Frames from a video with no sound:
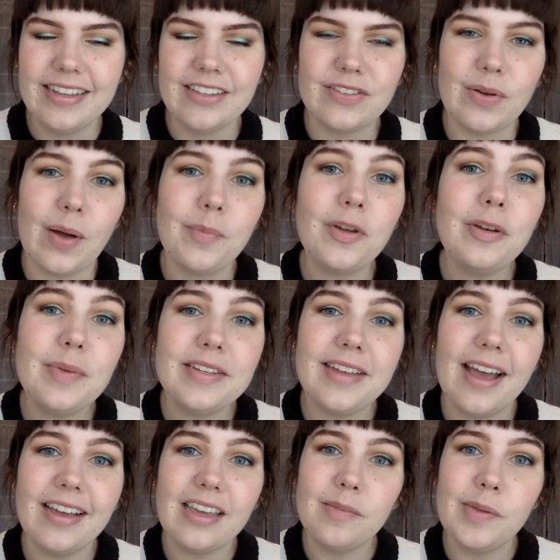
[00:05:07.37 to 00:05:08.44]
So I'm going to be
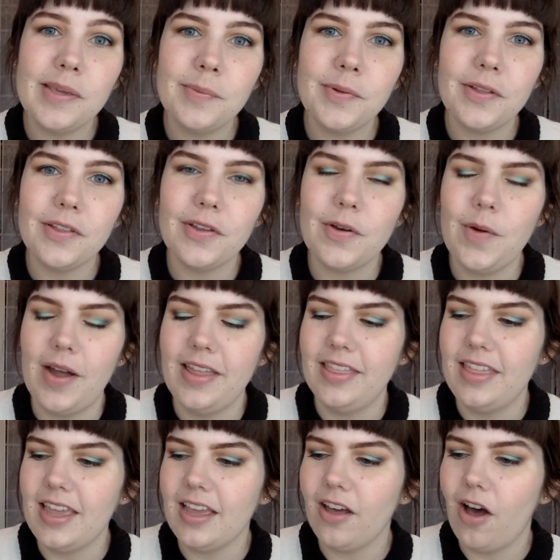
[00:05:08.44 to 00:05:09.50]
tagging people who I
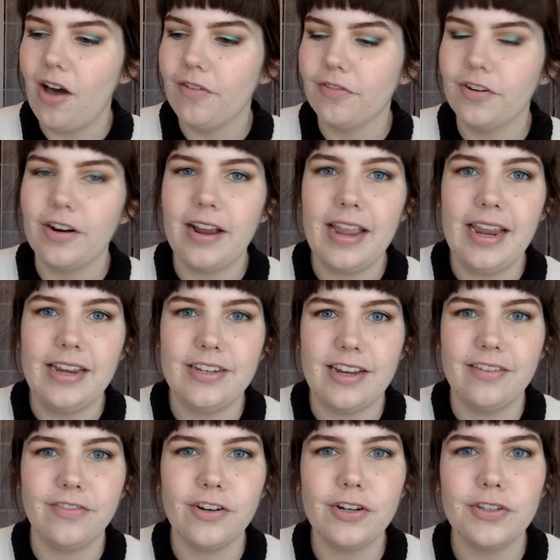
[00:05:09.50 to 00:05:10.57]
think offer a
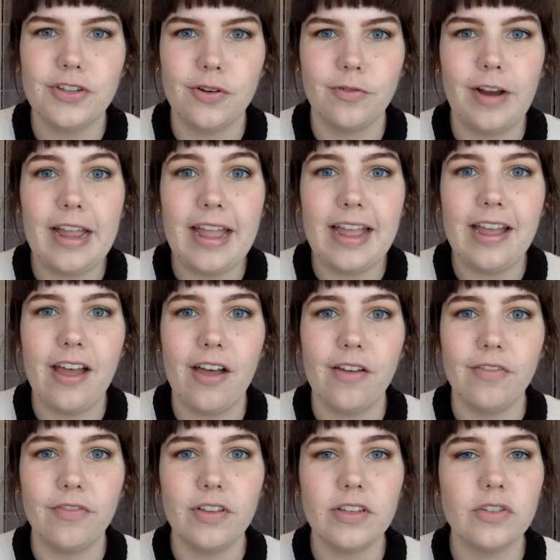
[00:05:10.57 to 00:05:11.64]
diverse array
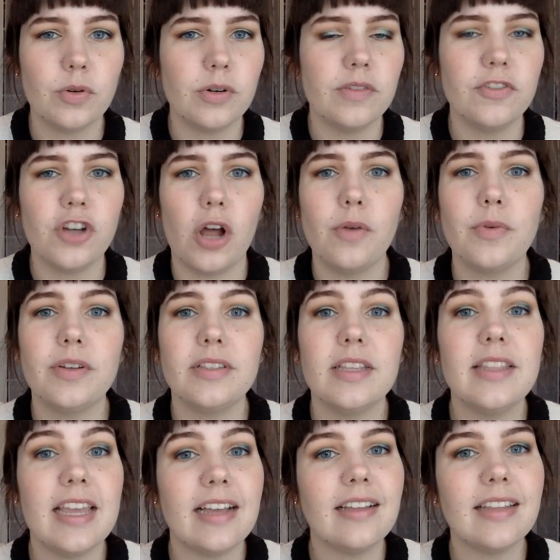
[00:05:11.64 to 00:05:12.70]
of sort of genres
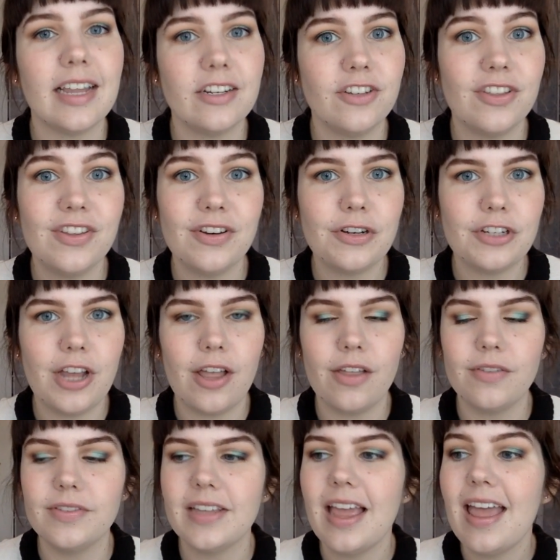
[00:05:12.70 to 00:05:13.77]
that they collect on their
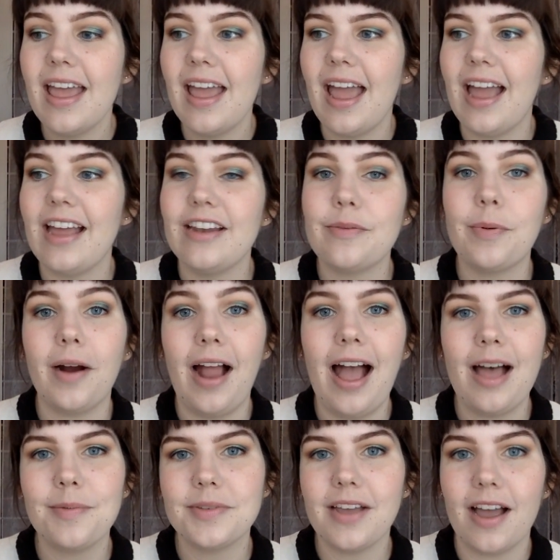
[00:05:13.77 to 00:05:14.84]
shelves, and
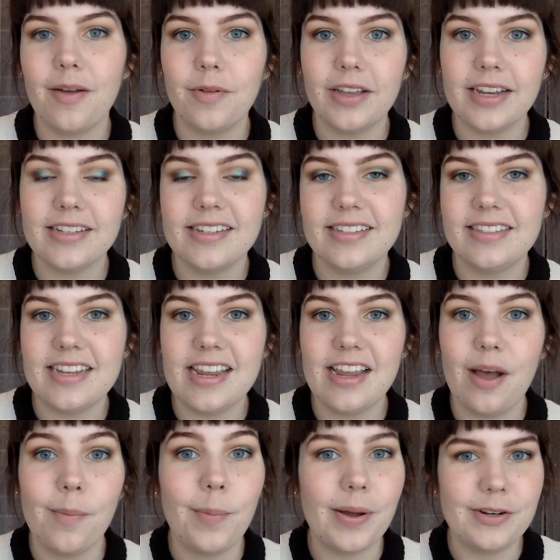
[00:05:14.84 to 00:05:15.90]
perhaps I will get to see
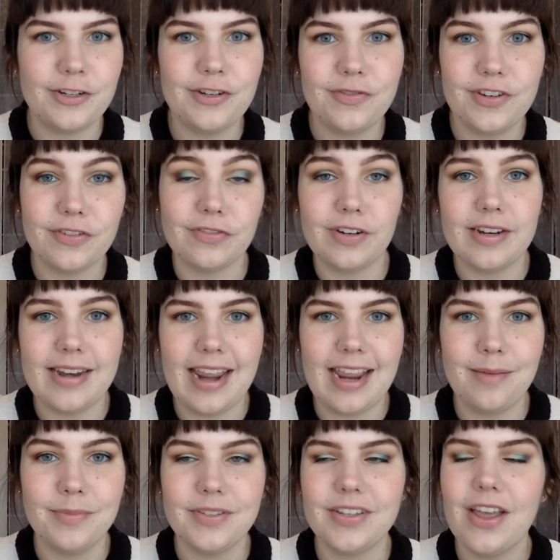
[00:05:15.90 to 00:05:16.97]
a bunch of different
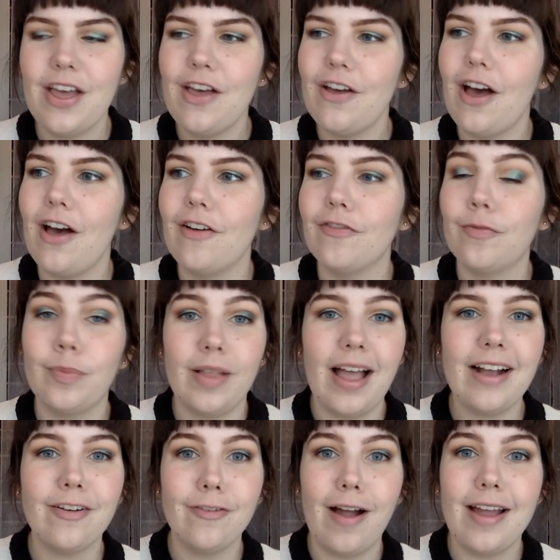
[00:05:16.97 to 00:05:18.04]
names of
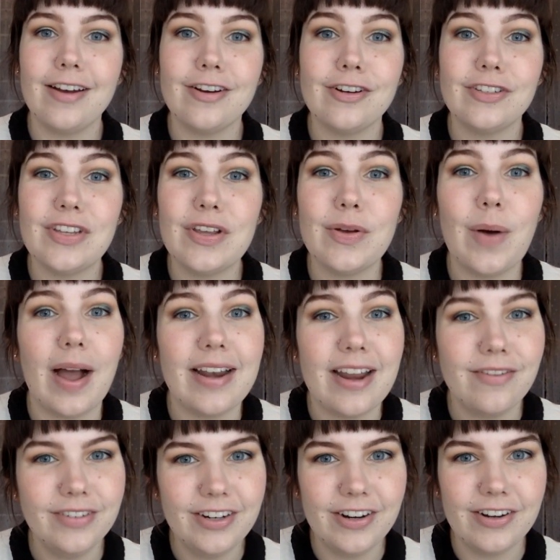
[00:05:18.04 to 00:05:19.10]
Black writers who I
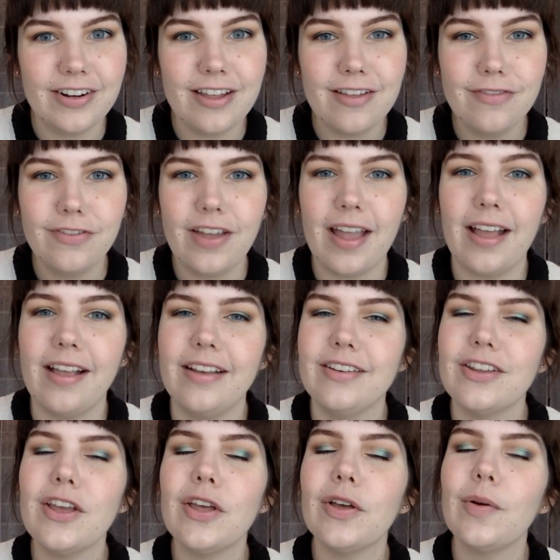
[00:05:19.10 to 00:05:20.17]
never heard of
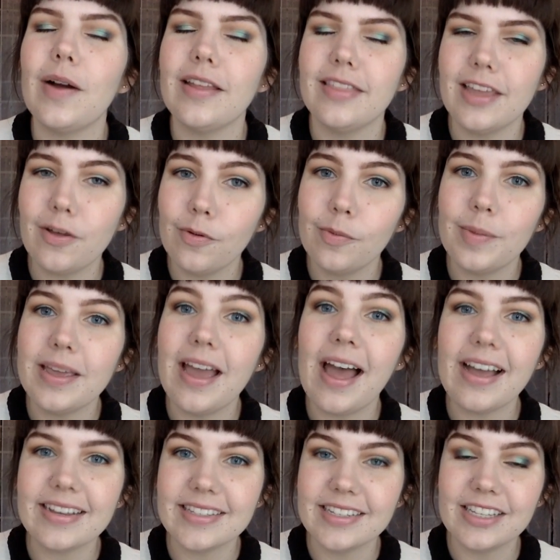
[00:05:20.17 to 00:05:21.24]
and who I think will be
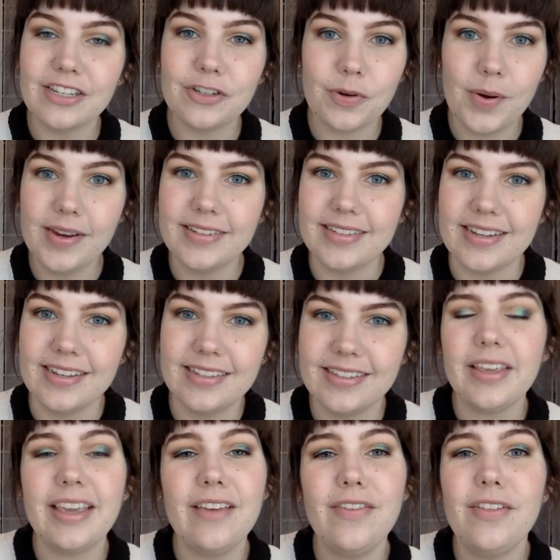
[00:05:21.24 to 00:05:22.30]
excellent choices,
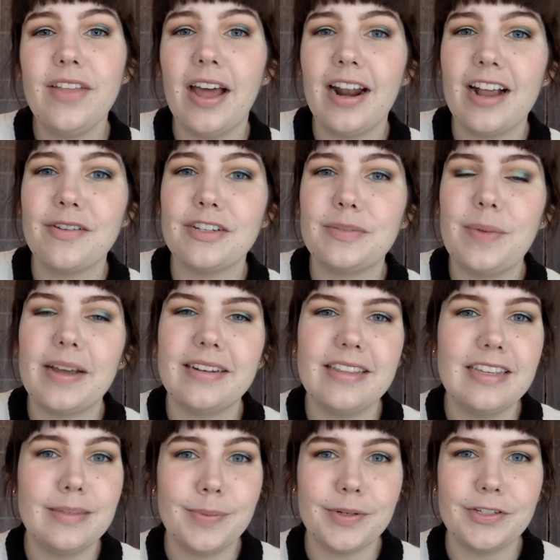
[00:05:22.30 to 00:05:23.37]
given that I respect
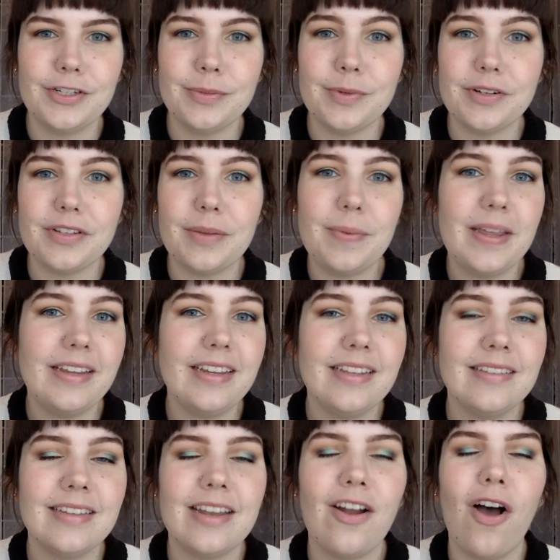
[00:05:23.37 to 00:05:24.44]
these booktubers'
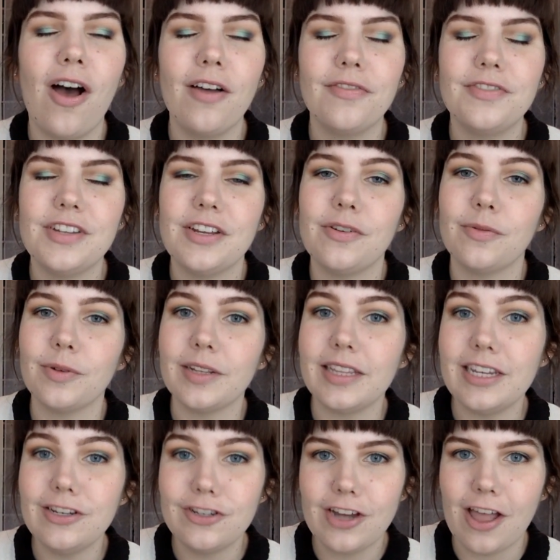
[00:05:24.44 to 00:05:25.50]
opinions and often
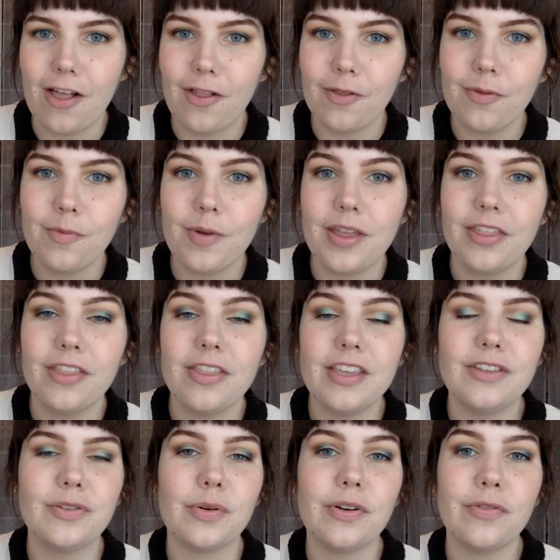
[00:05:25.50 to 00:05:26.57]
really gel with the
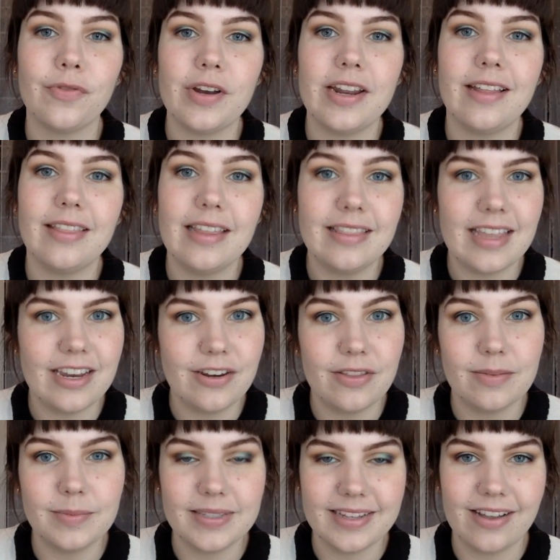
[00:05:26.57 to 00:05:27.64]
sort of reading that they do
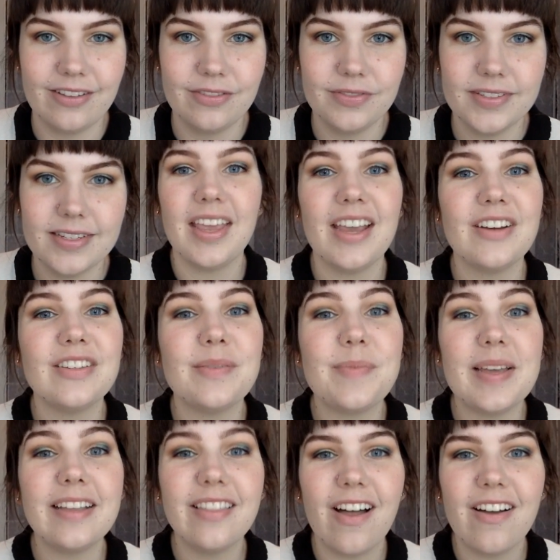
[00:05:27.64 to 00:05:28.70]
themselves. Here's a
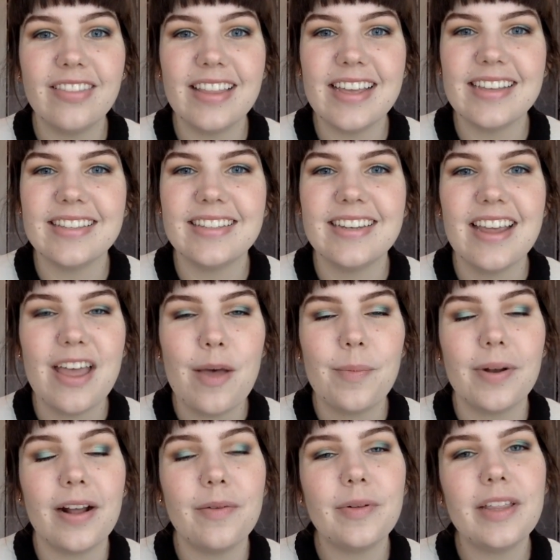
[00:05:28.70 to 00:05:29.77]
big long list,
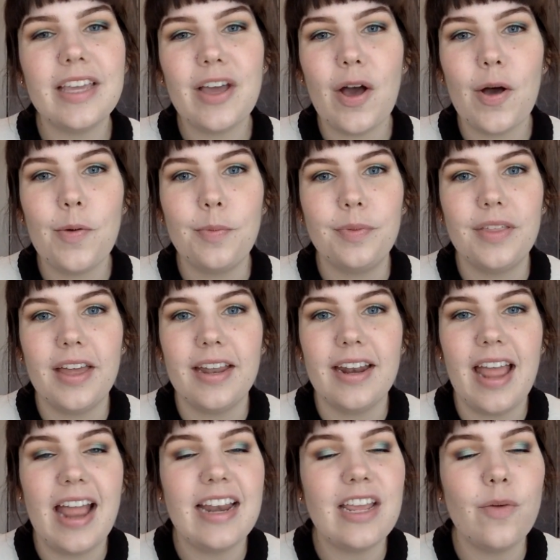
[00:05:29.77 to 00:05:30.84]
but I really hope
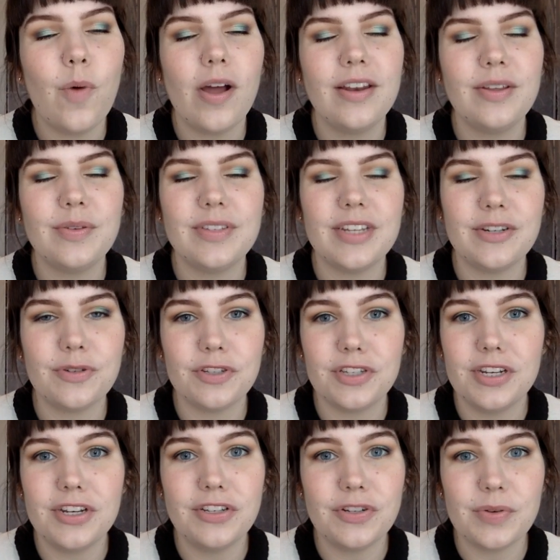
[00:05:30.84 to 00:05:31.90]
that anyone who's
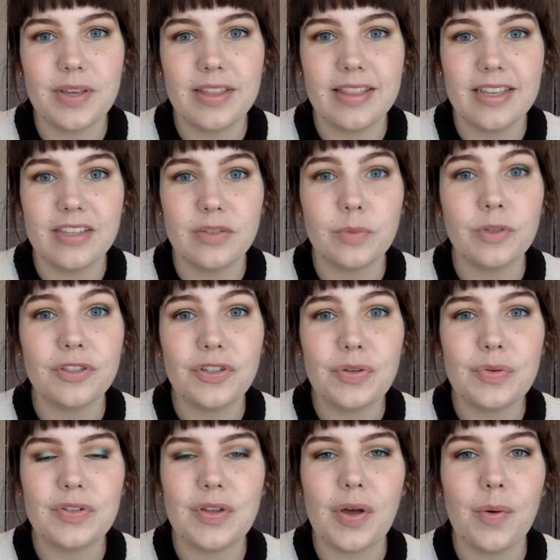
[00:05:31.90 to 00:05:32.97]
interested in doing this will
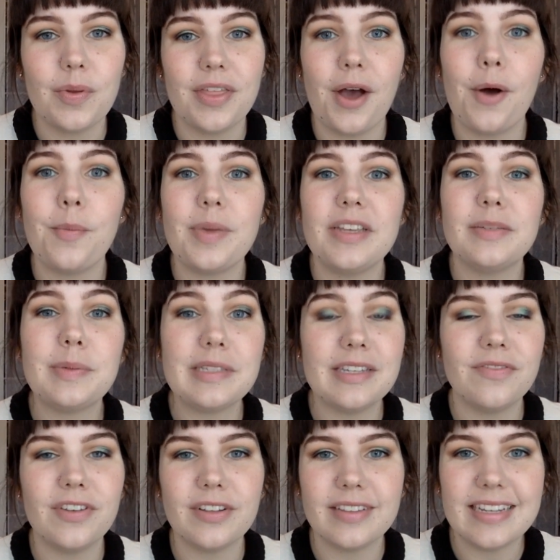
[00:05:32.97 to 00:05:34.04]
do so without me
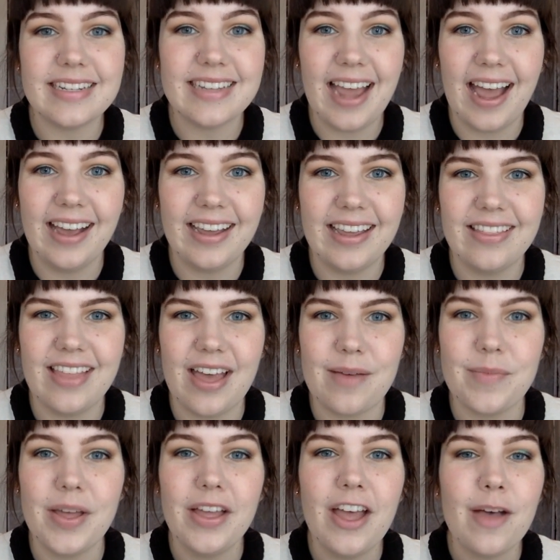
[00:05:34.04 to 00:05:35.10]
specifically tagging
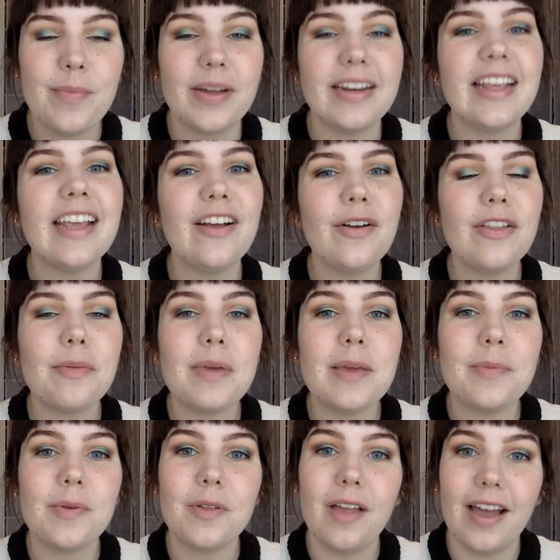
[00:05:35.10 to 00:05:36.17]
them, but here are the
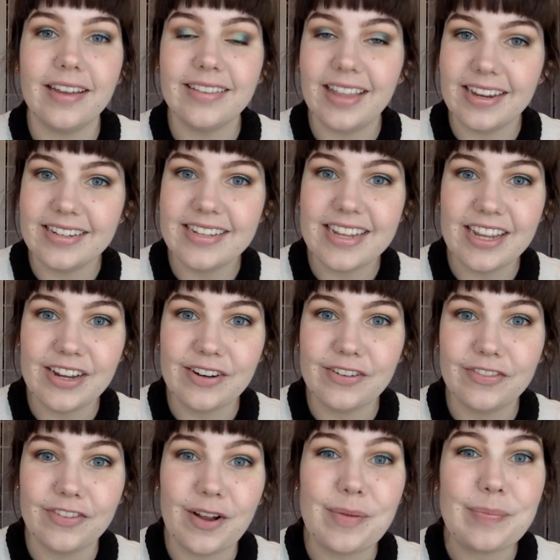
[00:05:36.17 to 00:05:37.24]
people I'd like to hear
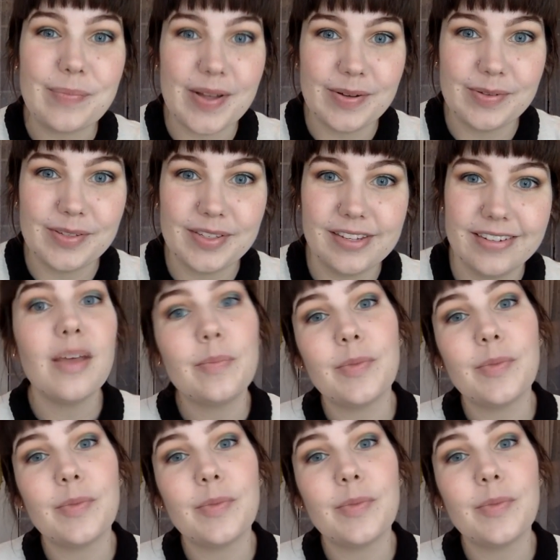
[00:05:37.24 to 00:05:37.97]
from most.